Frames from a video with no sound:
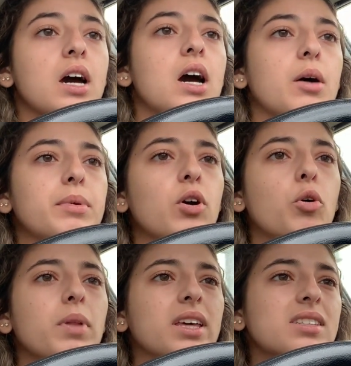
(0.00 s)
I'll be
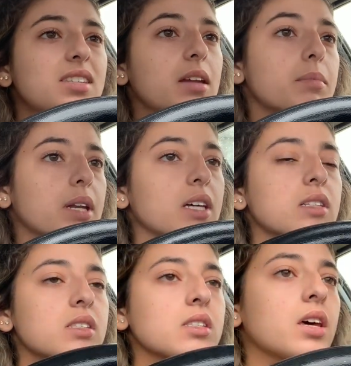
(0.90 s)
home like in 10
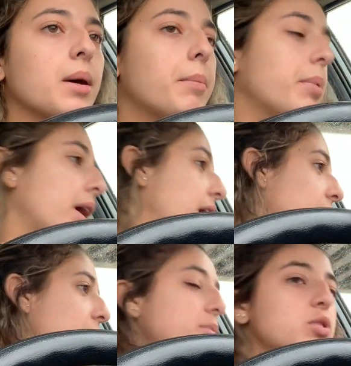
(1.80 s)
minutes,
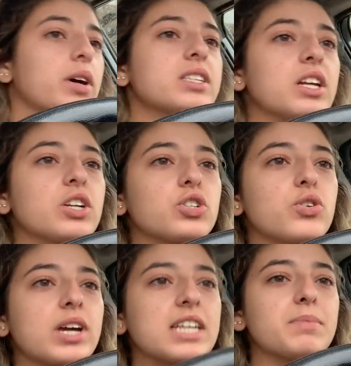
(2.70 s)
but I'm so excited to show
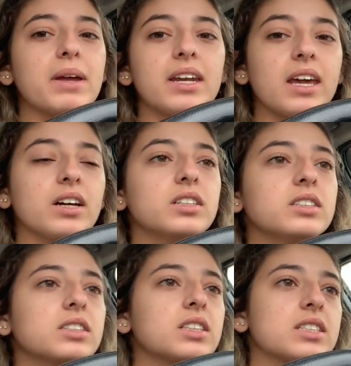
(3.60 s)
you guys my
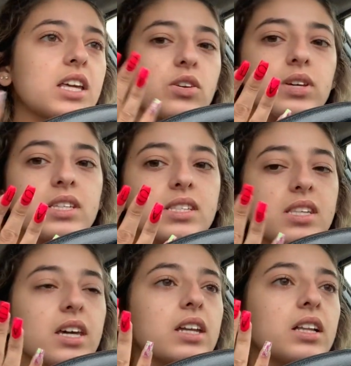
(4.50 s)
nails, because like you can
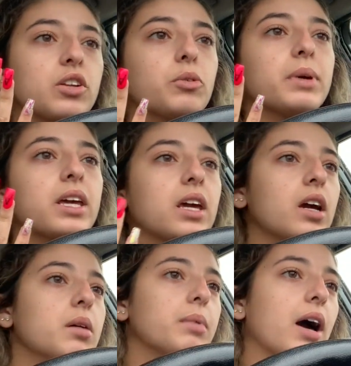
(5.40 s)
see it a little bit here, but